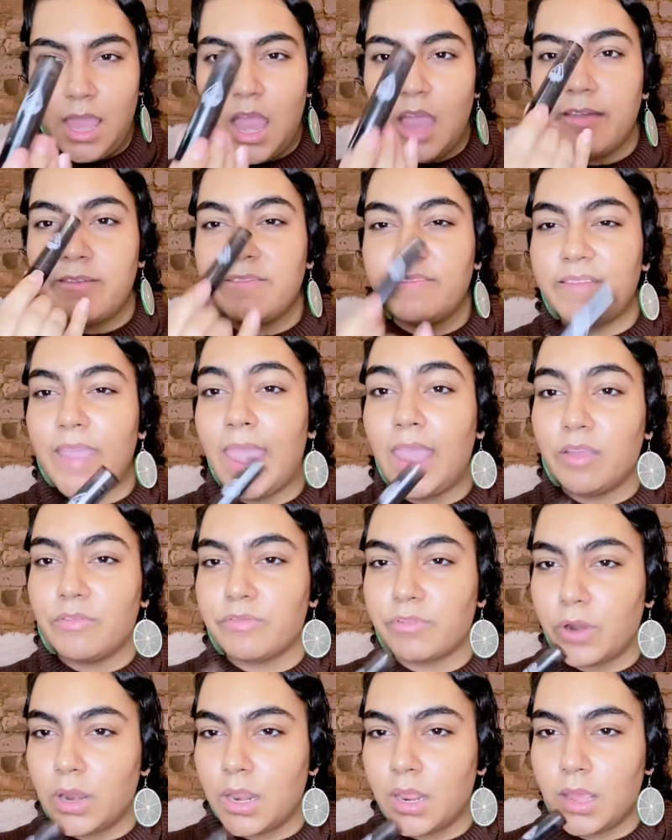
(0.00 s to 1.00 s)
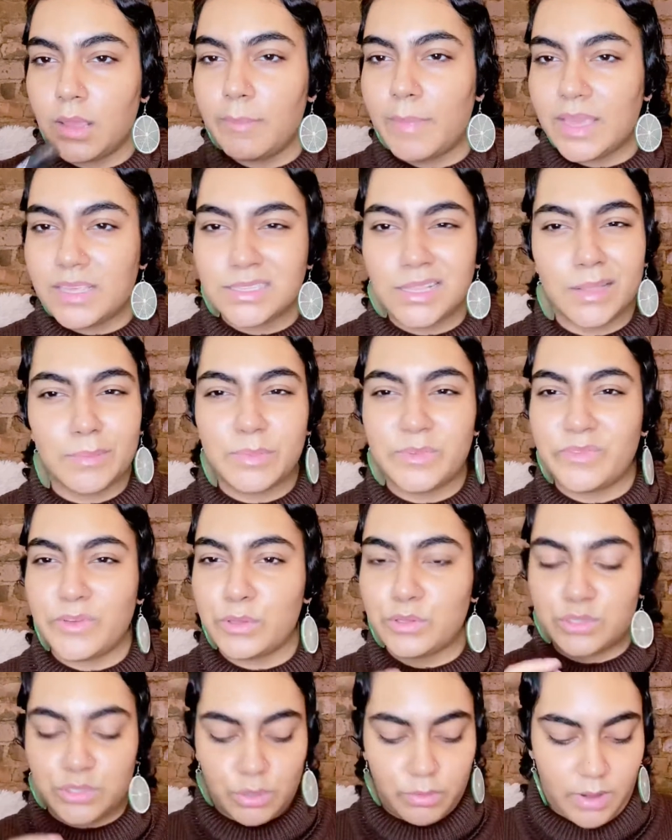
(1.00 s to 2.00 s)
Favorite. It makes the lips feel
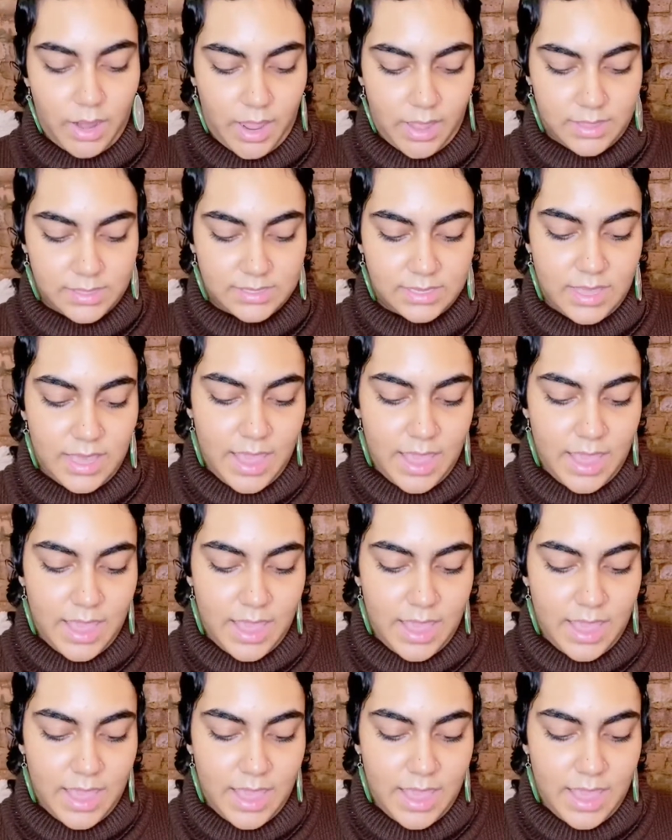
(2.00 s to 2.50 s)
so nice.